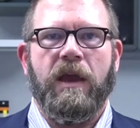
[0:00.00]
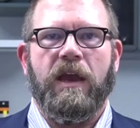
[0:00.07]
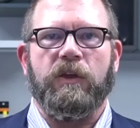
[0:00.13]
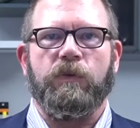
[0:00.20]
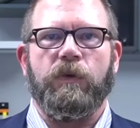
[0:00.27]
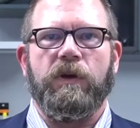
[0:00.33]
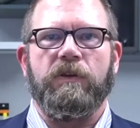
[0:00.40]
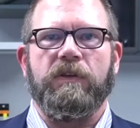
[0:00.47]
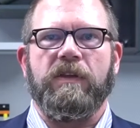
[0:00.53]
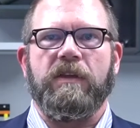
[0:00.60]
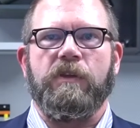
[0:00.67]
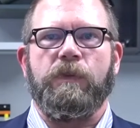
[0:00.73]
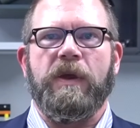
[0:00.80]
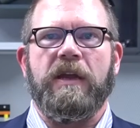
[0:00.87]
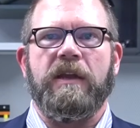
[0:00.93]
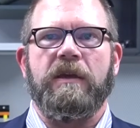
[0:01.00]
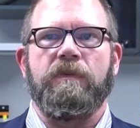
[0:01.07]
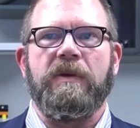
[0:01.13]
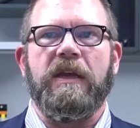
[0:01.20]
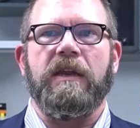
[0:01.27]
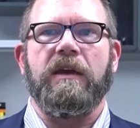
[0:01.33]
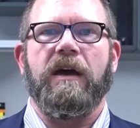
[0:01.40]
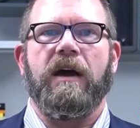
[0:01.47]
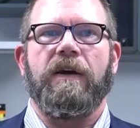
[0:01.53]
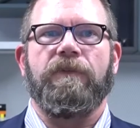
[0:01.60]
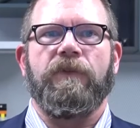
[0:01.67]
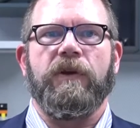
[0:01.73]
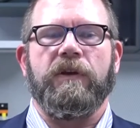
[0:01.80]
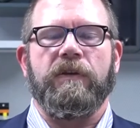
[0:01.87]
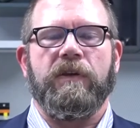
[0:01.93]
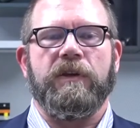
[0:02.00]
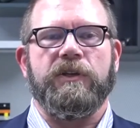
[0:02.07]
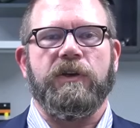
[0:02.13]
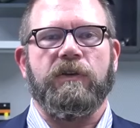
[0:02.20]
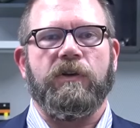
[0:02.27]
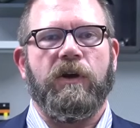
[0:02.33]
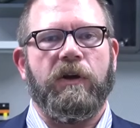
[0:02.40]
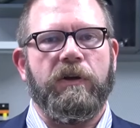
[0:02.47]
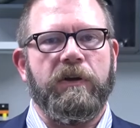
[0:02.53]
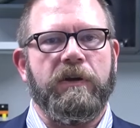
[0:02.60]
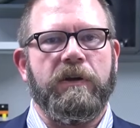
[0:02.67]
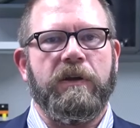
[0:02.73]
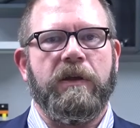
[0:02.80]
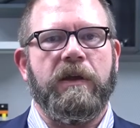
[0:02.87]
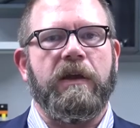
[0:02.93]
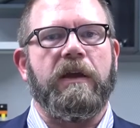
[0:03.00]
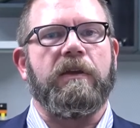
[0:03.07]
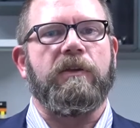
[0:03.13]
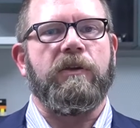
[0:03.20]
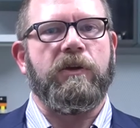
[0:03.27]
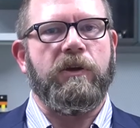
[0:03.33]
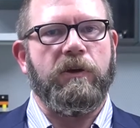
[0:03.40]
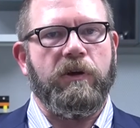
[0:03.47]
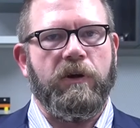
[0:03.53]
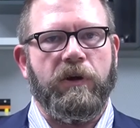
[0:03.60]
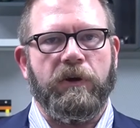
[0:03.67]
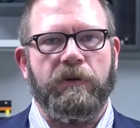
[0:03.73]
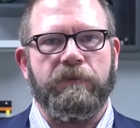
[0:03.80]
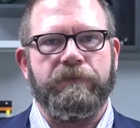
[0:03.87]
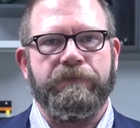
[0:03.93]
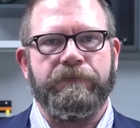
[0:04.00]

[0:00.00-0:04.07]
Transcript: as well as expanding media offerings such as carton and secure card.